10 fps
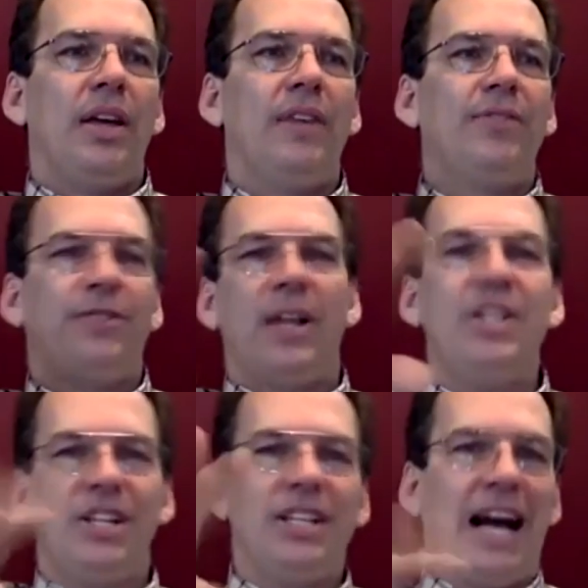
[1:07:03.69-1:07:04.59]

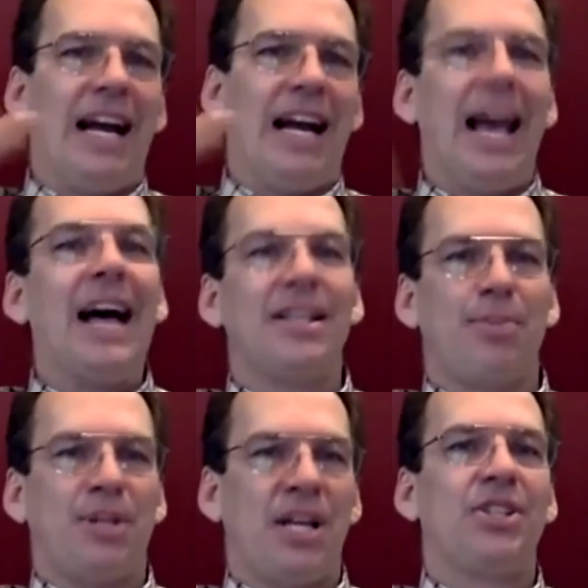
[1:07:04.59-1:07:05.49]
Inflation kind of has a
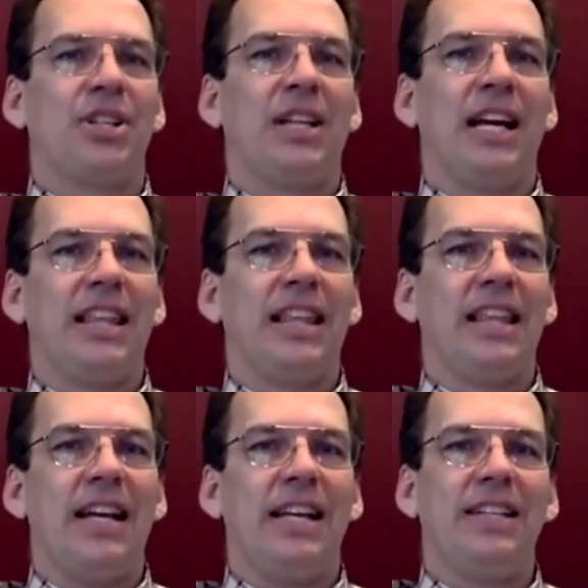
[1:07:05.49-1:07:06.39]
potential like
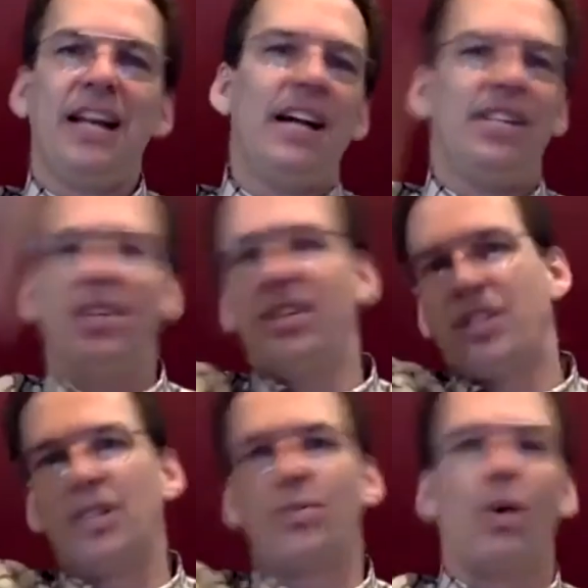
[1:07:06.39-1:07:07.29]
that. It's not
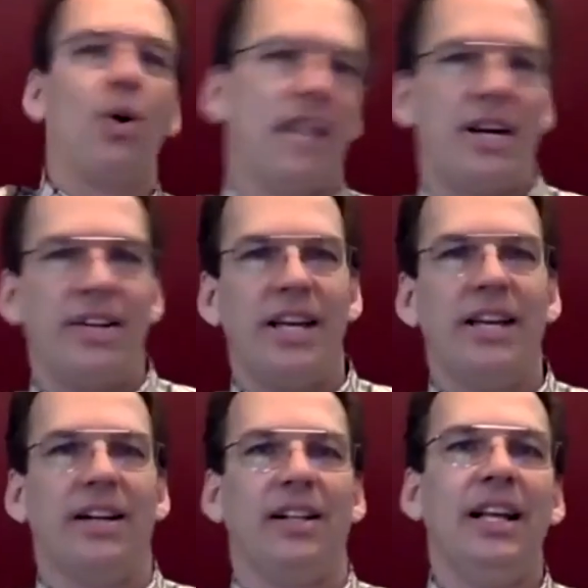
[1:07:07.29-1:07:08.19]
just let's roll
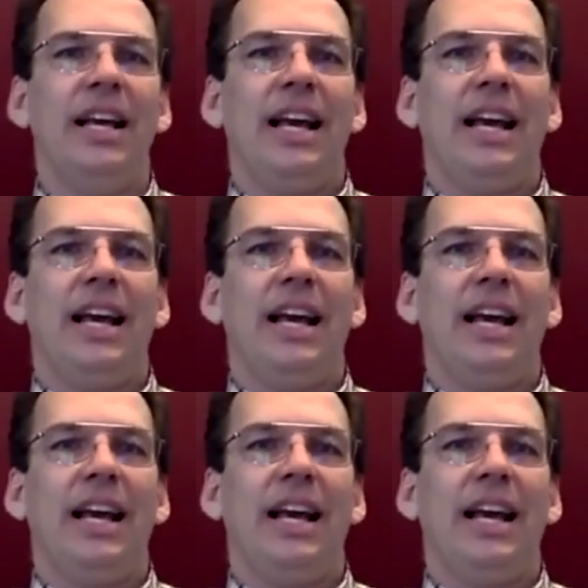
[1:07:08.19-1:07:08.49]
downhill.